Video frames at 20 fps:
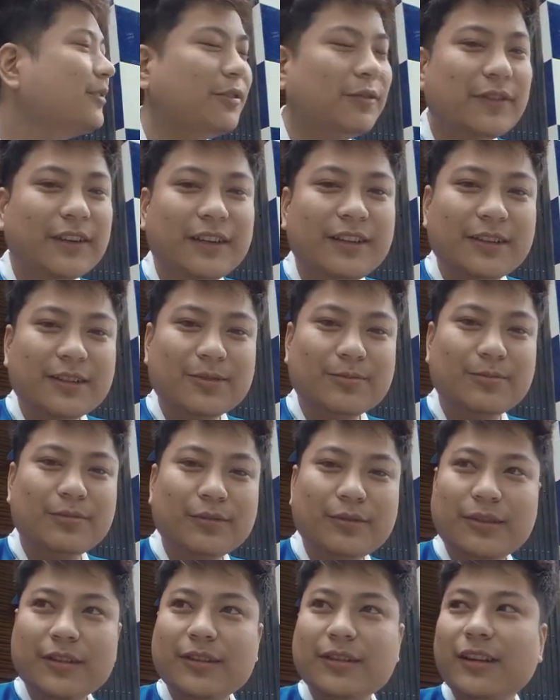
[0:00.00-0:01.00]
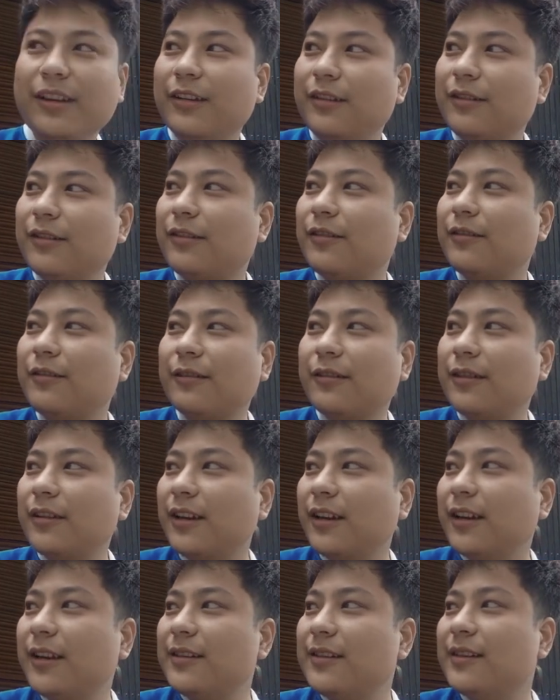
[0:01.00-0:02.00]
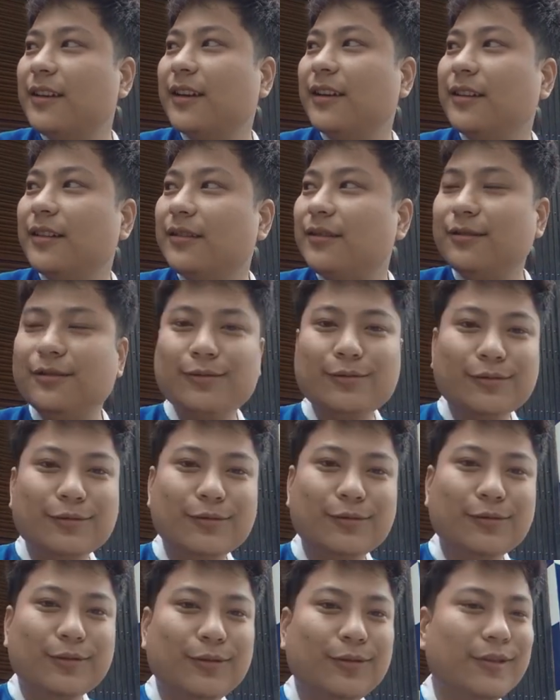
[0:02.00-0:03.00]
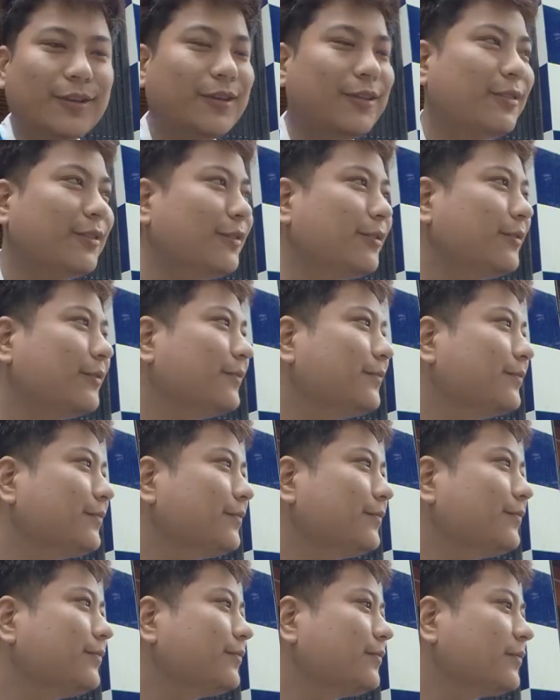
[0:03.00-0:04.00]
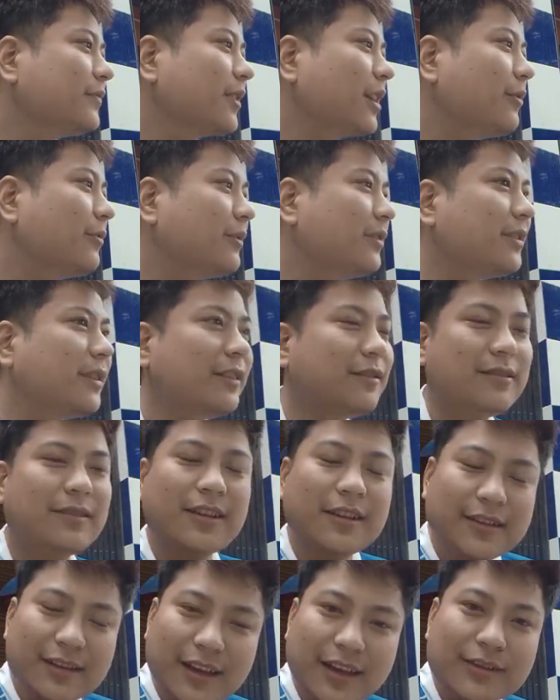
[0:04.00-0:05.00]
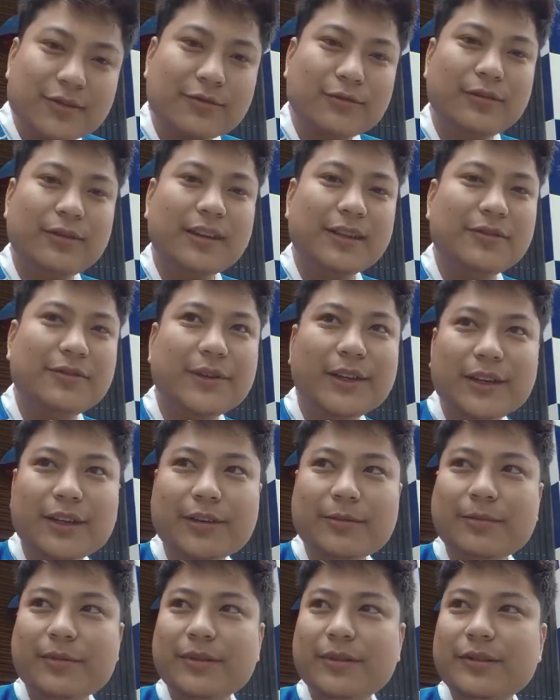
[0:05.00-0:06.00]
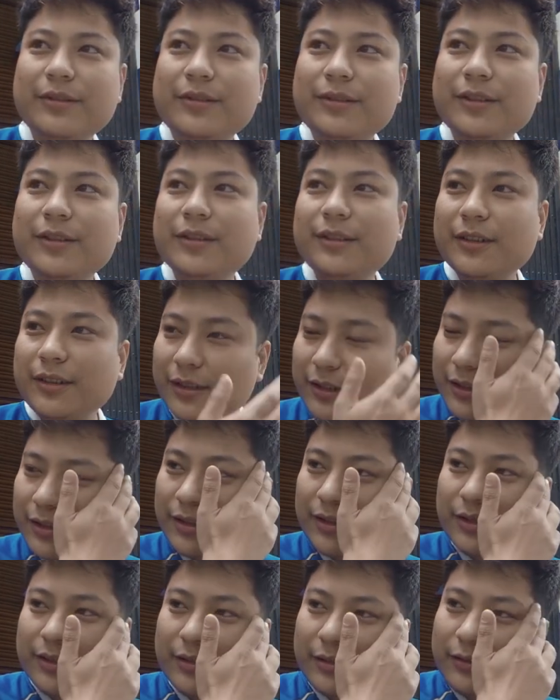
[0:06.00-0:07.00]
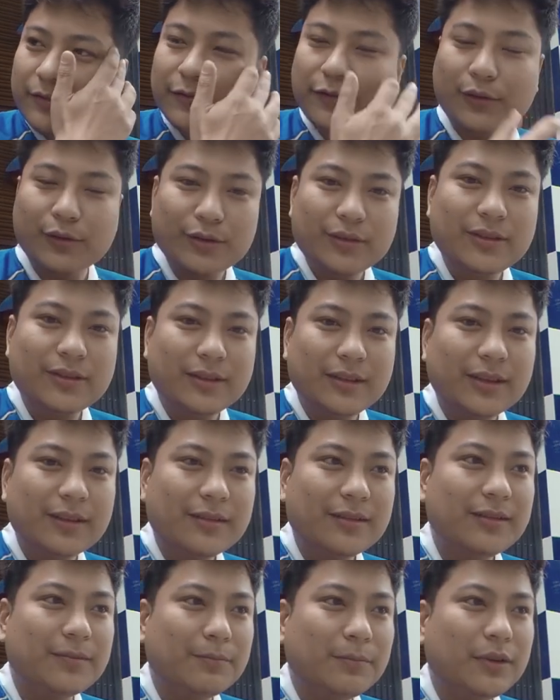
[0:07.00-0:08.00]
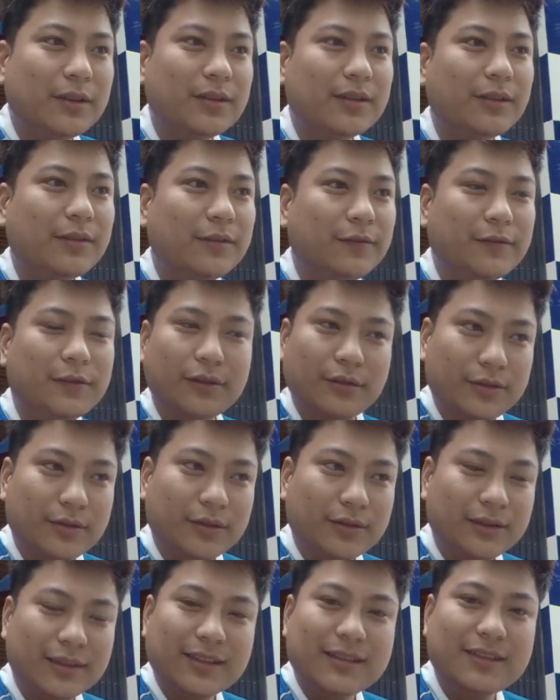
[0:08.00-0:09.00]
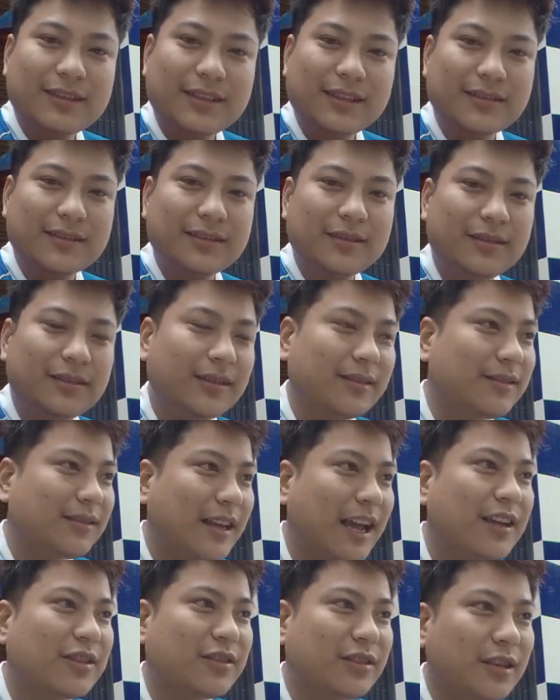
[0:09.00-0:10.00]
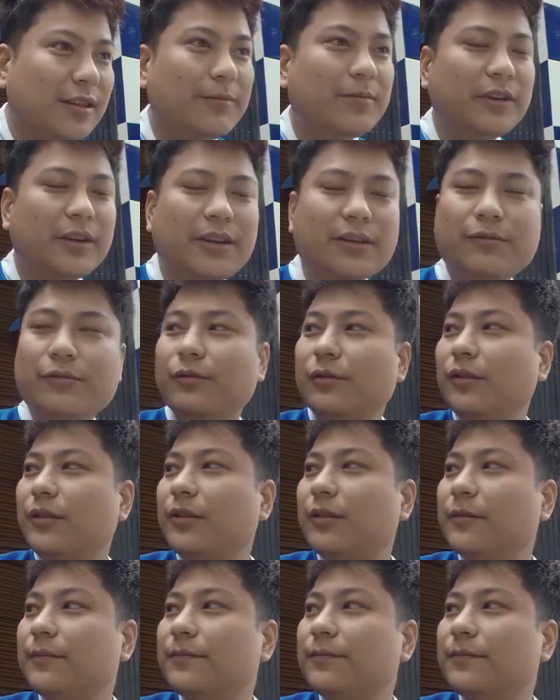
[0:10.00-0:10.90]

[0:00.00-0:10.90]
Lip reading: The wind is blowing like crazy and it's so cold. I won't say it's like as cold as winter, but for this month, for this season, it's actually pretty cold.